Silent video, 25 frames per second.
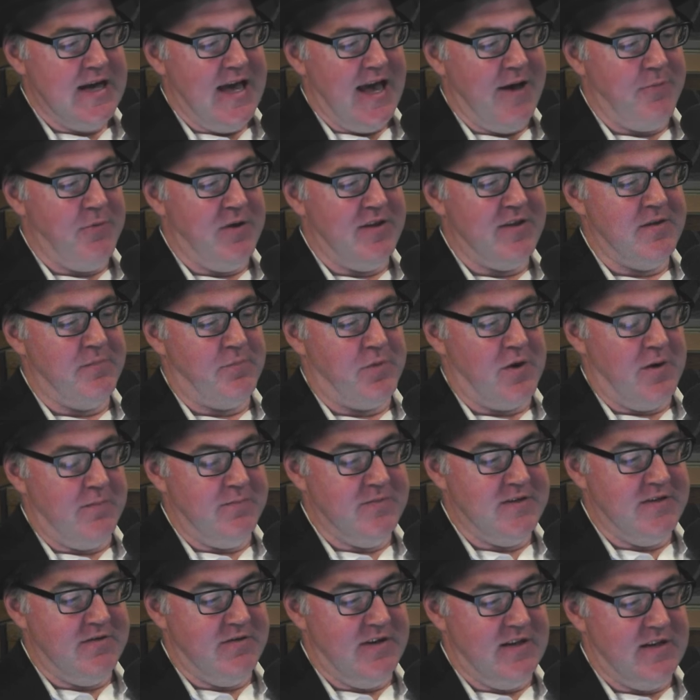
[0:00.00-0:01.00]
And one of the
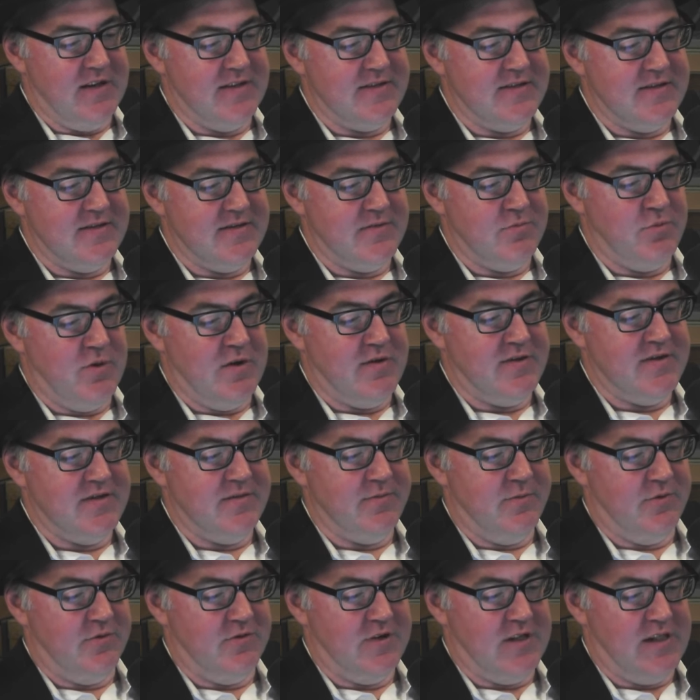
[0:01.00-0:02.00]
problems he realises is we're a
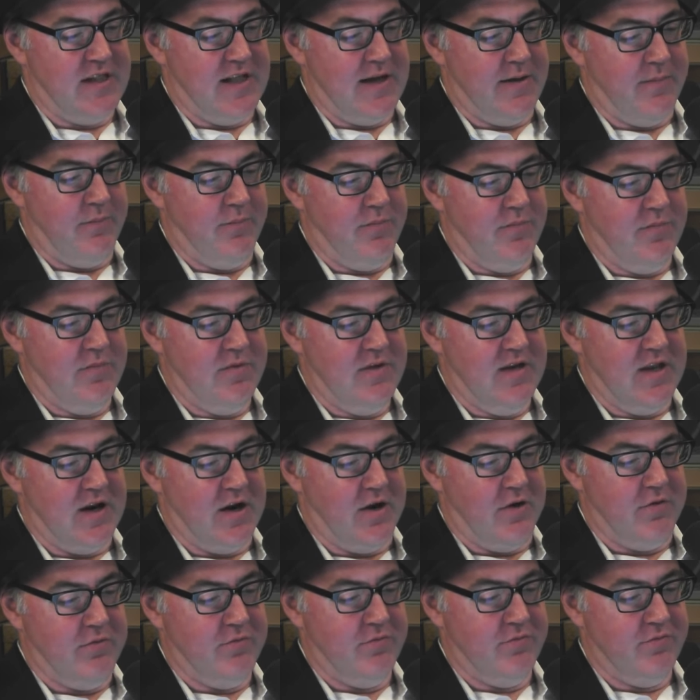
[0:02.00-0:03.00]
small club. You
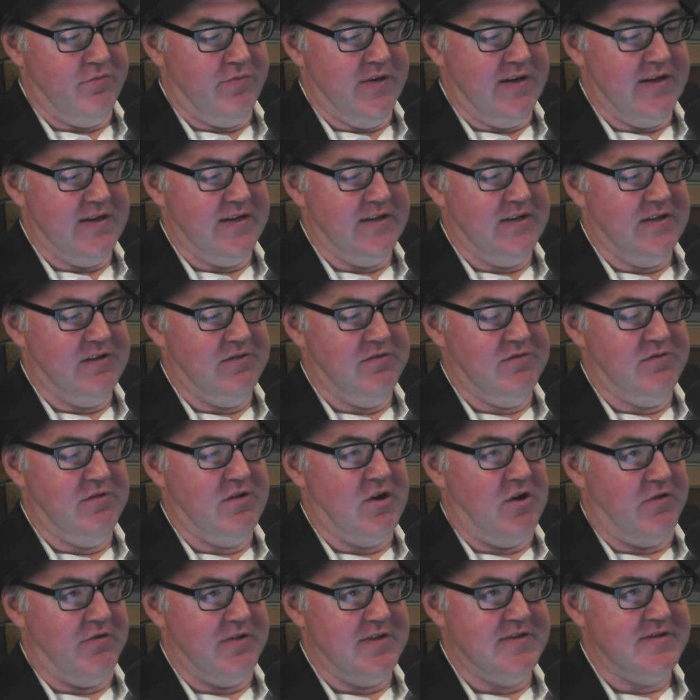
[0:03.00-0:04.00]
know, we've
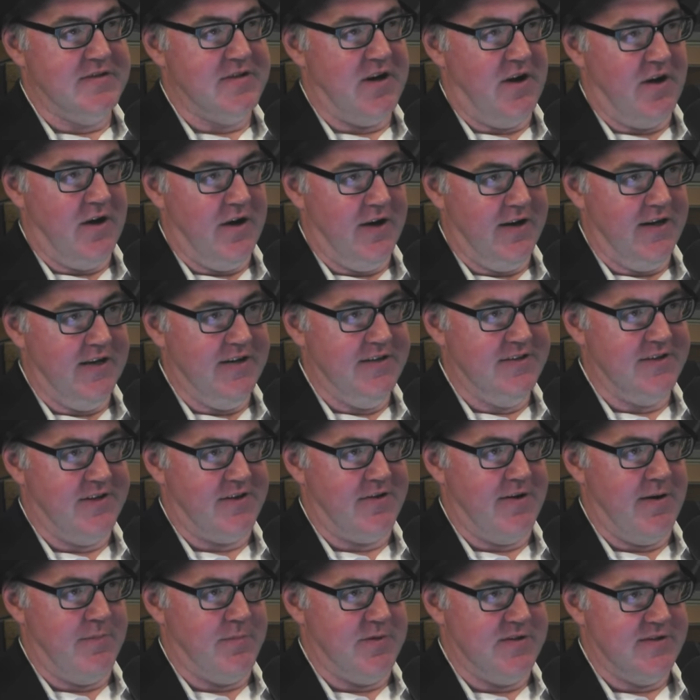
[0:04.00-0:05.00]
got this tiny,
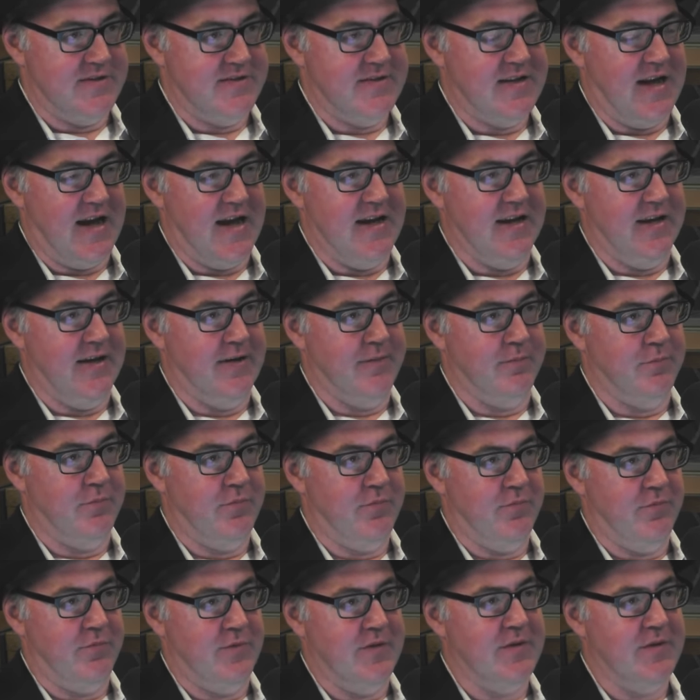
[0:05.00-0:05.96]
decrepit stadium.